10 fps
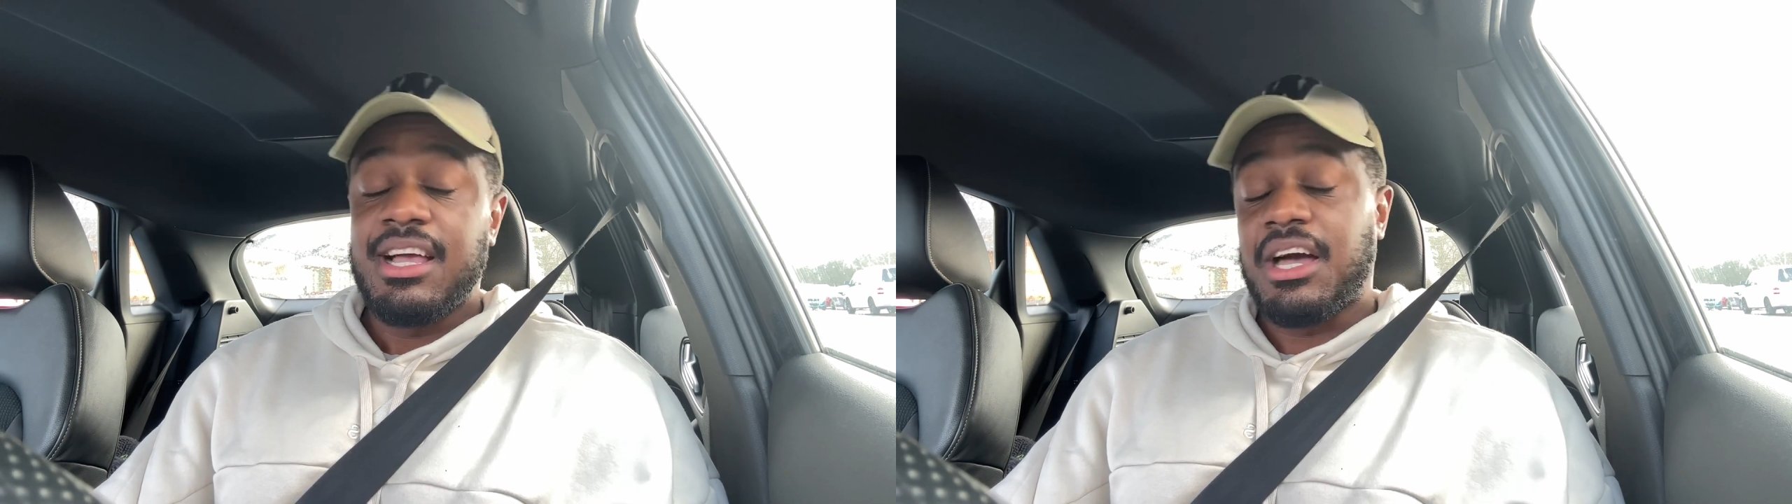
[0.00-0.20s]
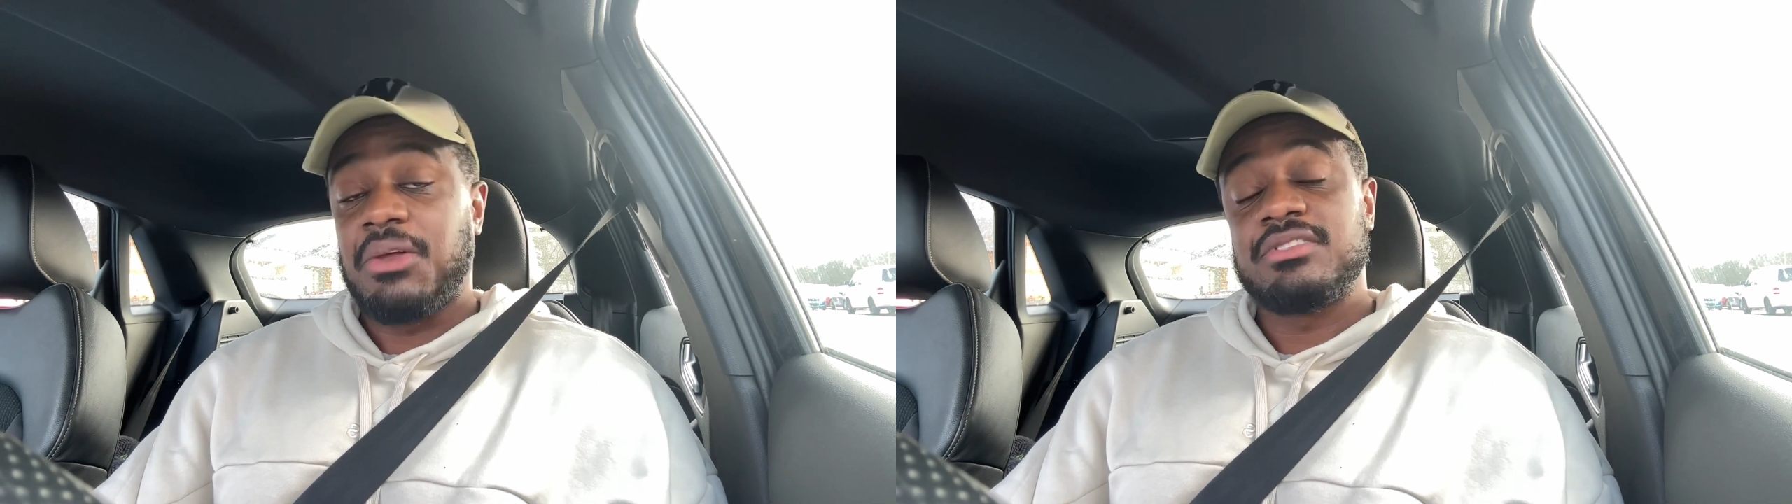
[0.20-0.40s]

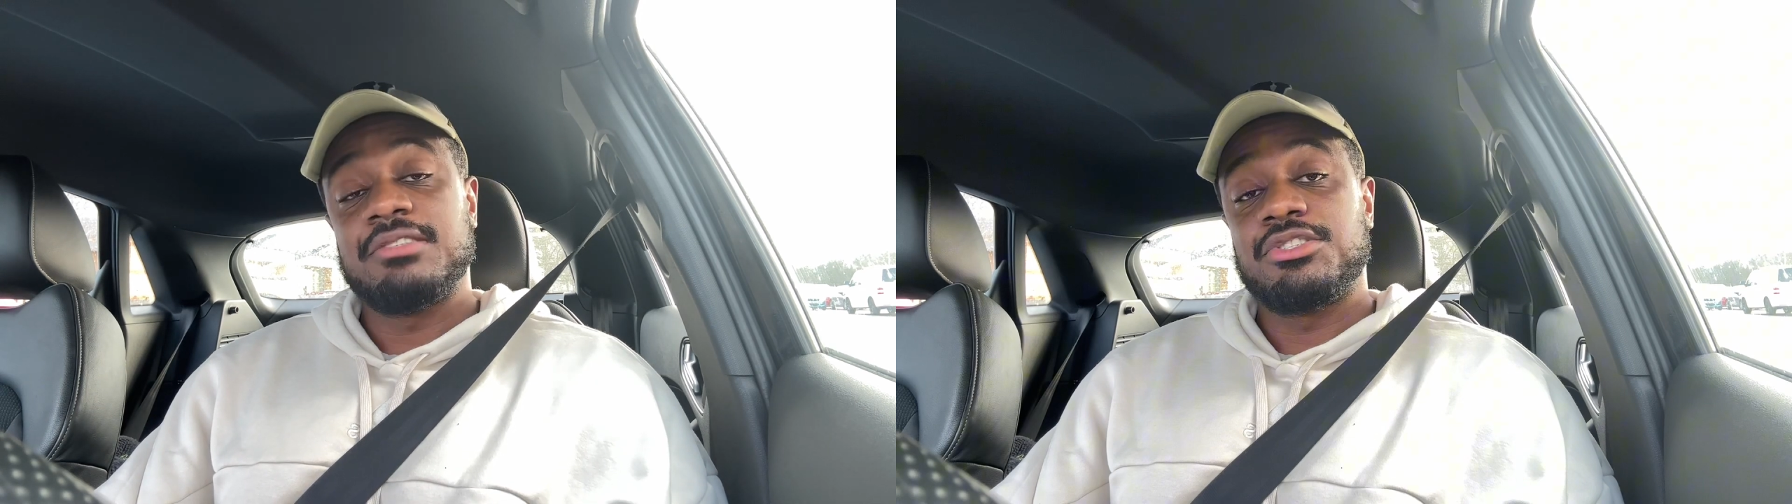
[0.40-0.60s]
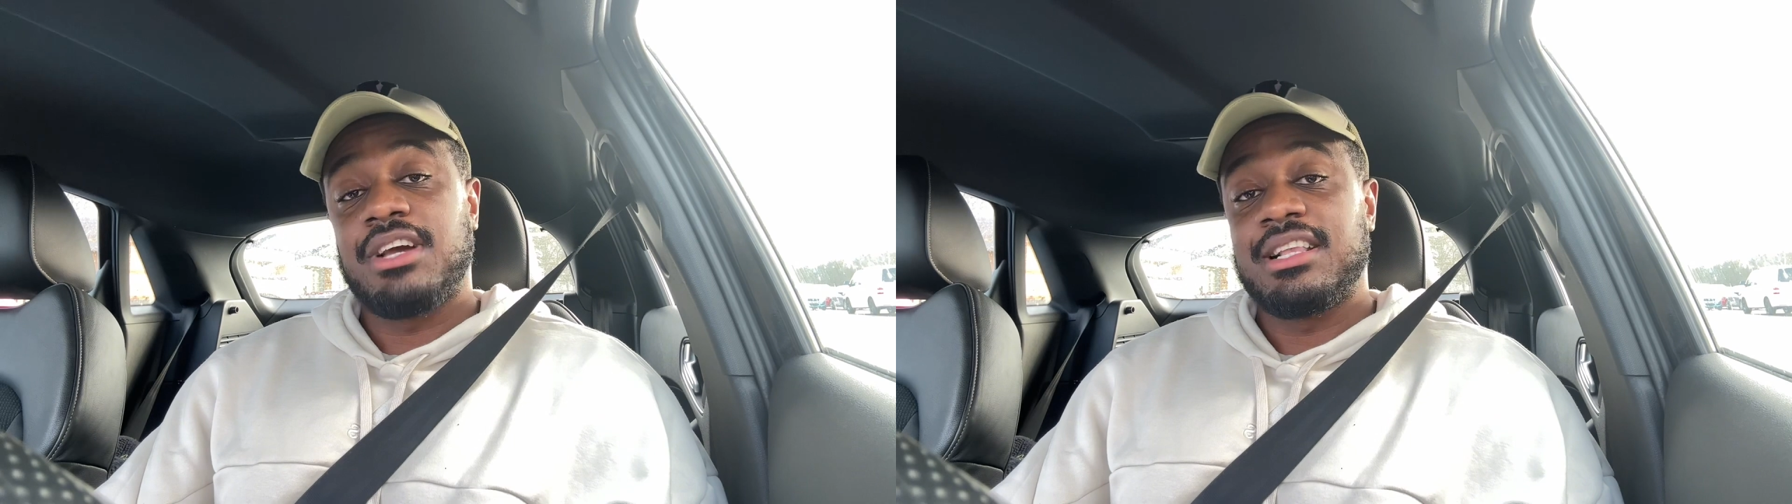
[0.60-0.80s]
And
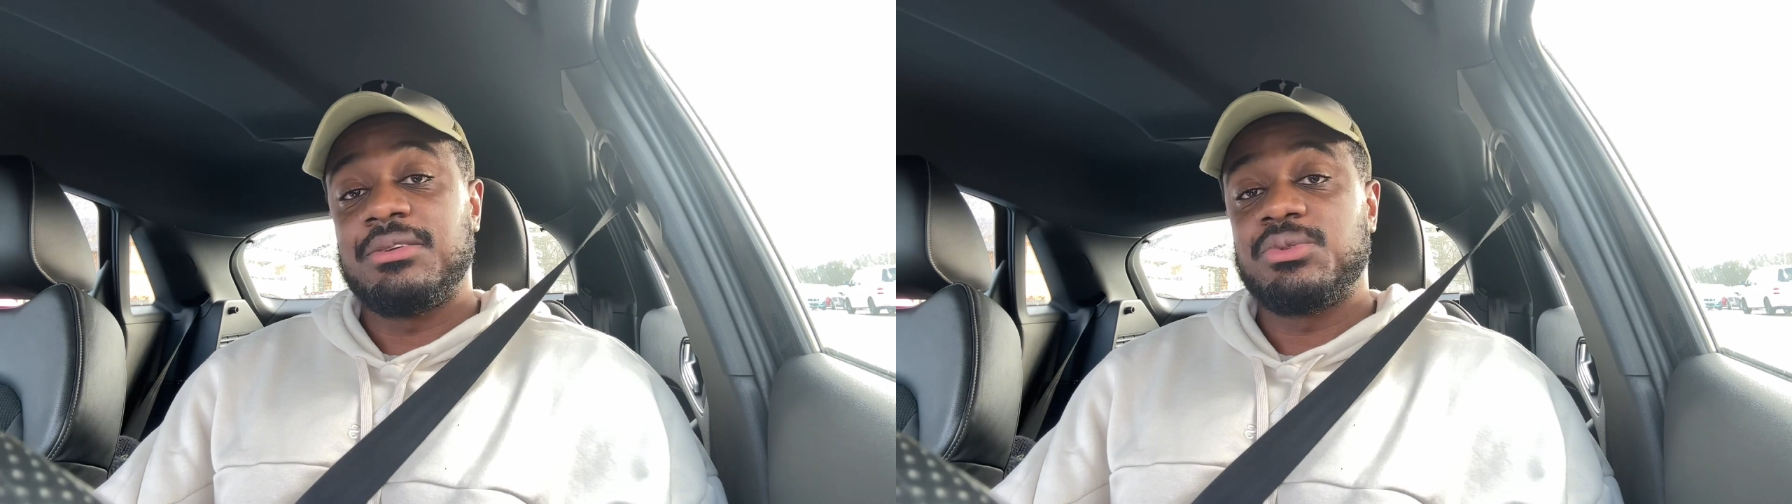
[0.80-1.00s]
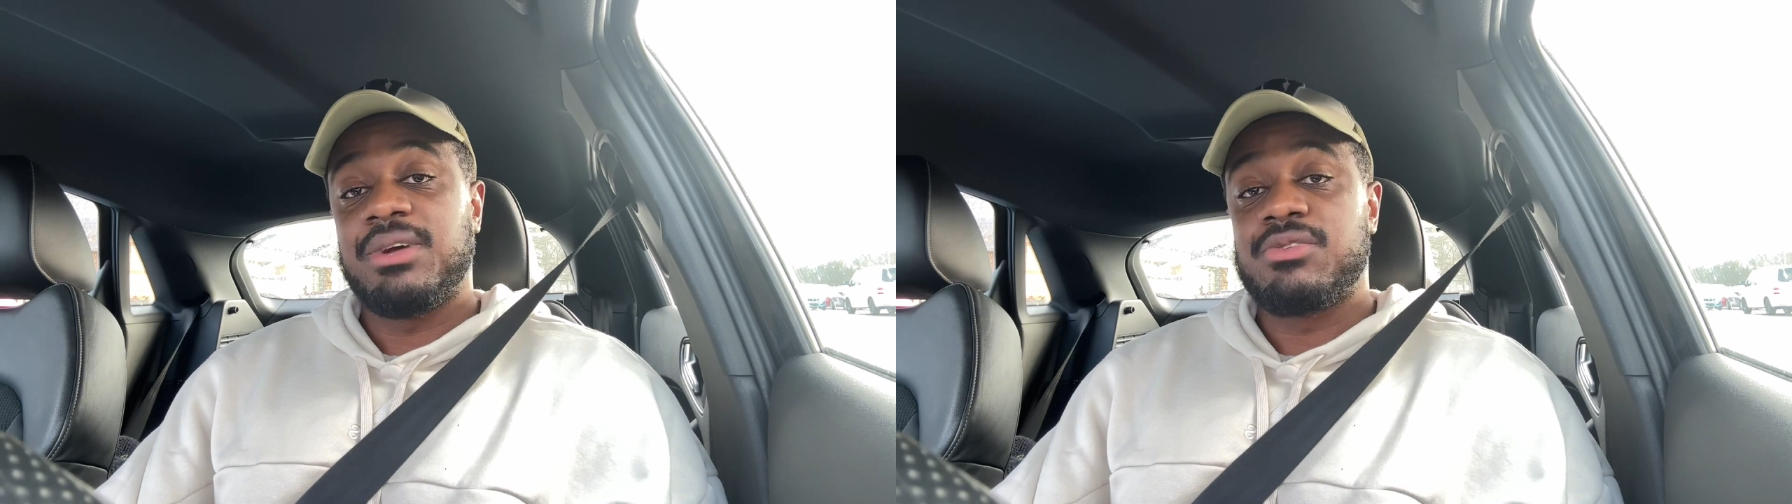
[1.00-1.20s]
honestly, if you're trying to
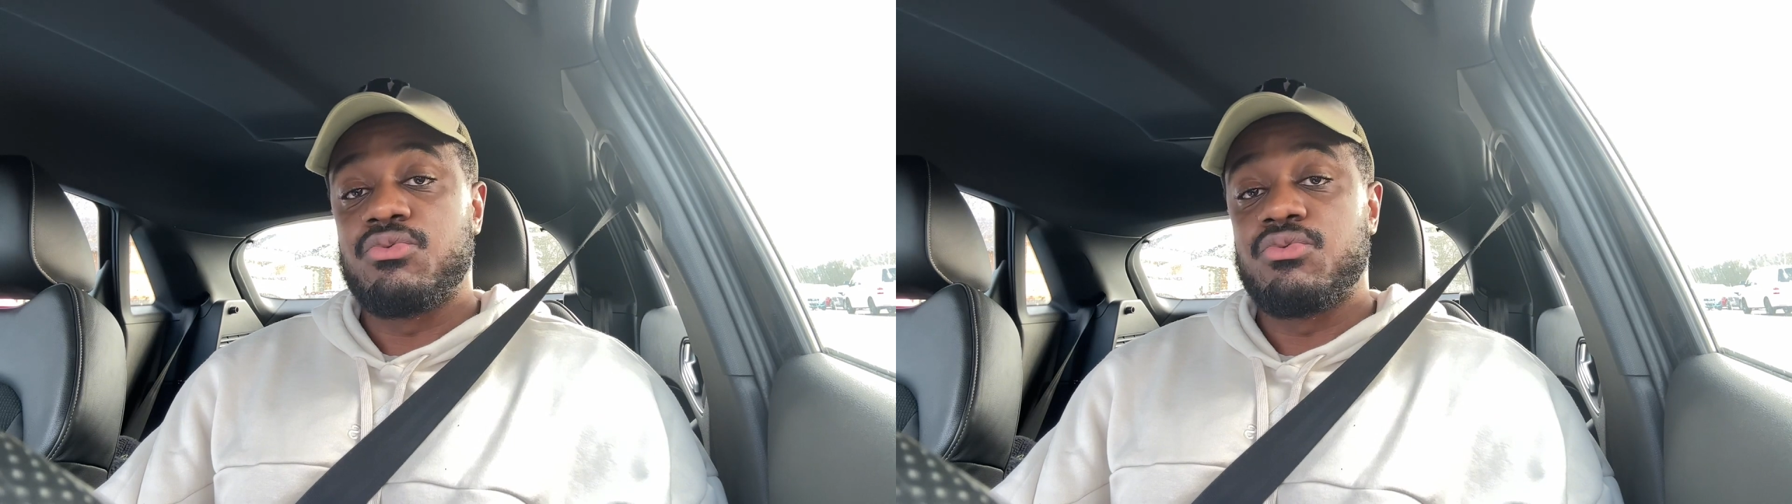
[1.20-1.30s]
lose weight